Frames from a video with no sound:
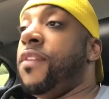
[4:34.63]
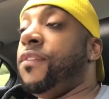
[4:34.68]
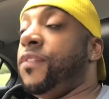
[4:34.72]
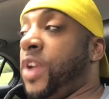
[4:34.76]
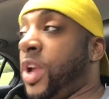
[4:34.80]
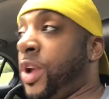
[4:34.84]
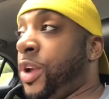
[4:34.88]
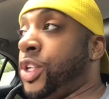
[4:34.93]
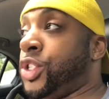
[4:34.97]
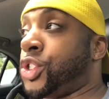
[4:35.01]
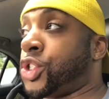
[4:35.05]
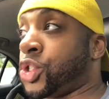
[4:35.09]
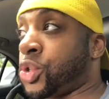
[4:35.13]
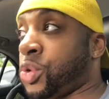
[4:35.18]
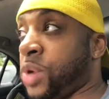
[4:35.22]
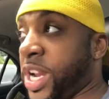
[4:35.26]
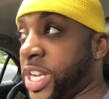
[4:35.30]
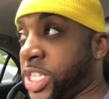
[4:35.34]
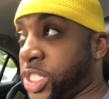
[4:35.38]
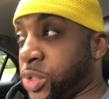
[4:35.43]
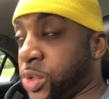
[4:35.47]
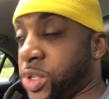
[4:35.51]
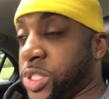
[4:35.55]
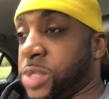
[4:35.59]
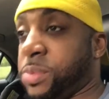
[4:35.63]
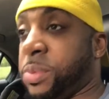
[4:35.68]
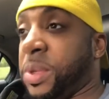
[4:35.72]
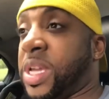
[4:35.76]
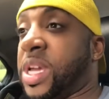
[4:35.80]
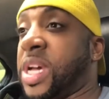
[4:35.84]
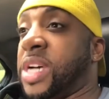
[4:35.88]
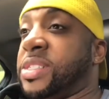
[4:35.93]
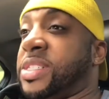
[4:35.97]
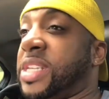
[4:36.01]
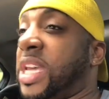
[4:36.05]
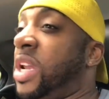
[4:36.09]

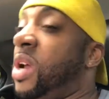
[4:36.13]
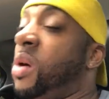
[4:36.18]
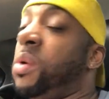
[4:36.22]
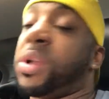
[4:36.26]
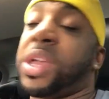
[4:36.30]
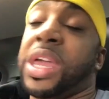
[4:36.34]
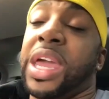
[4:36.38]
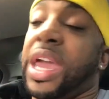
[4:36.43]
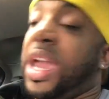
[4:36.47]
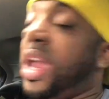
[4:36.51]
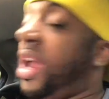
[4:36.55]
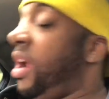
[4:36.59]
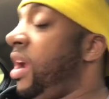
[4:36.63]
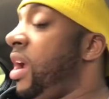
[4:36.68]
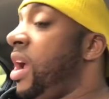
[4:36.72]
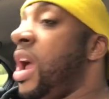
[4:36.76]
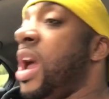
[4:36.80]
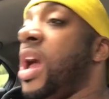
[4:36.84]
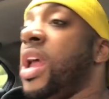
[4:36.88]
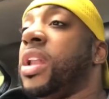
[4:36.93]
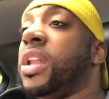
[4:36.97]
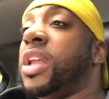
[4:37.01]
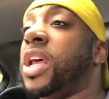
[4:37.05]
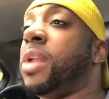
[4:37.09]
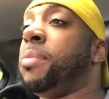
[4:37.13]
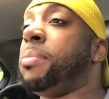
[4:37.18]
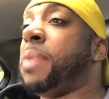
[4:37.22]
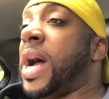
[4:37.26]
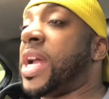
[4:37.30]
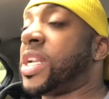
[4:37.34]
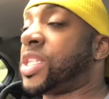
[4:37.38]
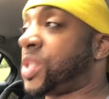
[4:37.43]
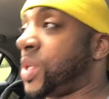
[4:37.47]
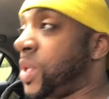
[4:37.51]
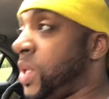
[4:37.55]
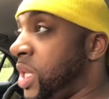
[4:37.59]
because they don't care nothing
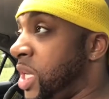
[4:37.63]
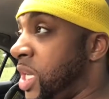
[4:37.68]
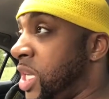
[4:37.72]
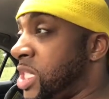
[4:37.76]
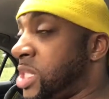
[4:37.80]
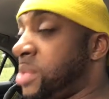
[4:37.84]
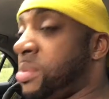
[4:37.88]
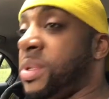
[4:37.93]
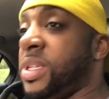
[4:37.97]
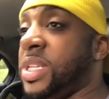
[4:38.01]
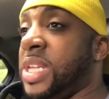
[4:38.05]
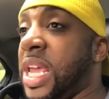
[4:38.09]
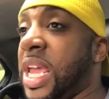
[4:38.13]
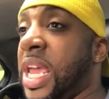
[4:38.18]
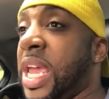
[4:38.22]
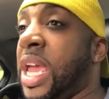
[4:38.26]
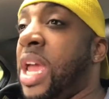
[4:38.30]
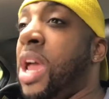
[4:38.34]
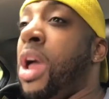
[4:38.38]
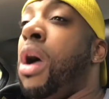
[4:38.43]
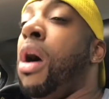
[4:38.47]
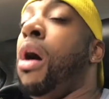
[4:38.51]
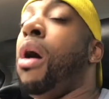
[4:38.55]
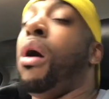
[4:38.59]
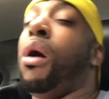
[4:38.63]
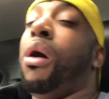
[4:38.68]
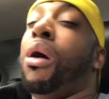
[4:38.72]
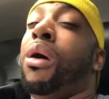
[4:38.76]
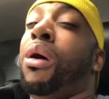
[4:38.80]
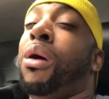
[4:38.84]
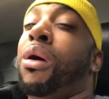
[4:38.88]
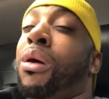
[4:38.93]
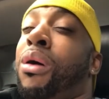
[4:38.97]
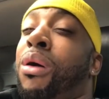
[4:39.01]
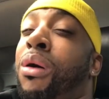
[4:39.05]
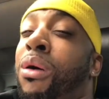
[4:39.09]
about your husband dead.
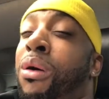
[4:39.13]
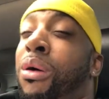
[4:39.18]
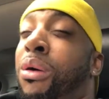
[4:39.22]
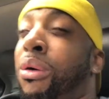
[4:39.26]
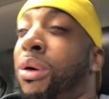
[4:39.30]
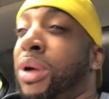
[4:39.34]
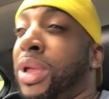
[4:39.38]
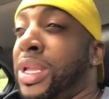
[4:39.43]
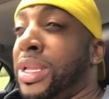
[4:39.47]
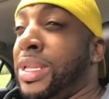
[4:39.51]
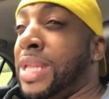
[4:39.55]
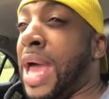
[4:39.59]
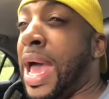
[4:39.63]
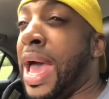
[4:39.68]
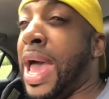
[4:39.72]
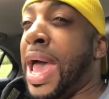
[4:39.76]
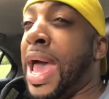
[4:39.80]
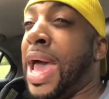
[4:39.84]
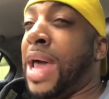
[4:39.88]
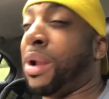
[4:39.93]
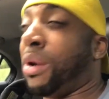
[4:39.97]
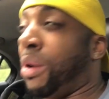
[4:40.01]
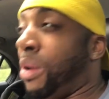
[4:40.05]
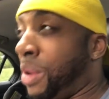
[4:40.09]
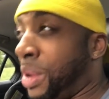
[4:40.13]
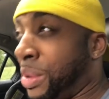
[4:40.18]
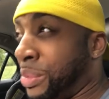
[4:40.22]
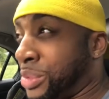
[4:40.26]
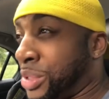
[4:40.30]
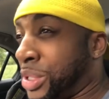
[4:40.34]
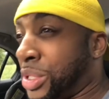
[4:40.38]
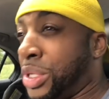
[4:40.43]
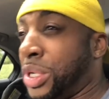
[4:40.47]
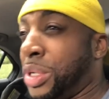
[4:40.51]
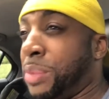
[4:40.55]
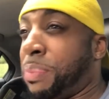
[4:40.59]
Oh, he died. Oh, he
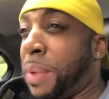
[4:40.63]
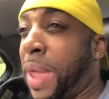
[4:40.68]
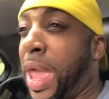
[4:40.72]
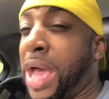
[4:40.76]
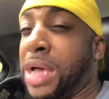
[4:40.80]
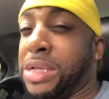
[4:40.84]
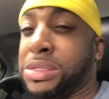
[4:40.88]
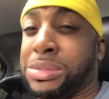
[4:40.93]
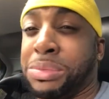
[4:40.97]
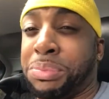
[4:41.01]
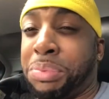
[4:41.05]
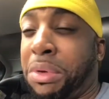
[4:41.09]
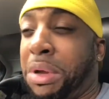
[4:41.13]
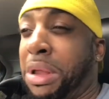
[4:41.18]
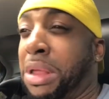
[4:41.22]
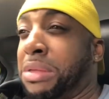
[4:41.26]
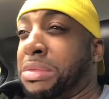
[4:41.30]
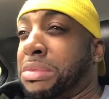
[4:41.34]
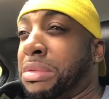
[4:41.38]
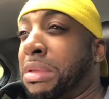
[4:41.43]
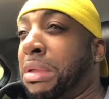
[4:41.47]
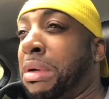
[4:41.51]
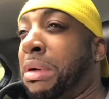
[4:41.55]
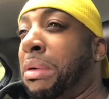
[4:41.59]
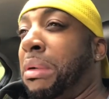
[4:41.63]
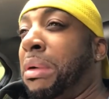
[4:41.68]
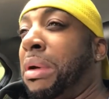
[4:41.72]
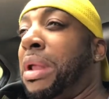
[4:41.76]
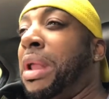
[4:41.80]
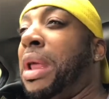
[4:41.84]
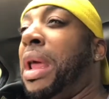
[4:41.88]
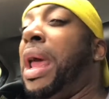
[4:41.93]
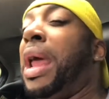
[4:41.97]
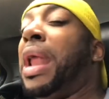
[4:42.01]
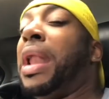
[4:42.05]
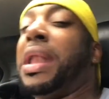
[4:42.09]
was a good pastor. Praise the
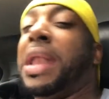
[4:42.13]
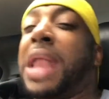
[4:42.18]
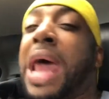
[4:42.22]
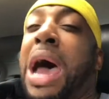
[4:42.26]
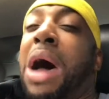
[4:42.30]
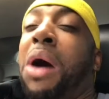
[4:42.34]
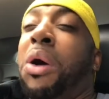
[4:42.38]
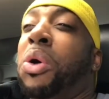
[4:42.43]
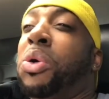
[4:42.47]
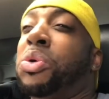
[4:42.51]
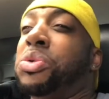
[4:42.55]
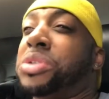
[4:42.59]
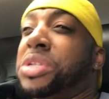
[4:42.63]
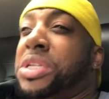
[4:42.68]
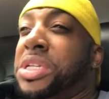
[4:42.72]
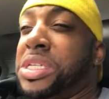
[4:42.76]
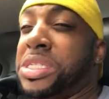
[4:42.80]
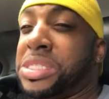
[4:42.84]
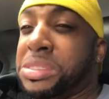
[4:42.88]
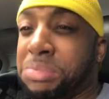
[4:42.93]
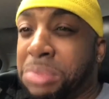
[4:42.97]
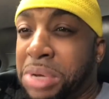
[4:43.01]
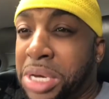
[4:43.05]
Lord. Now on to this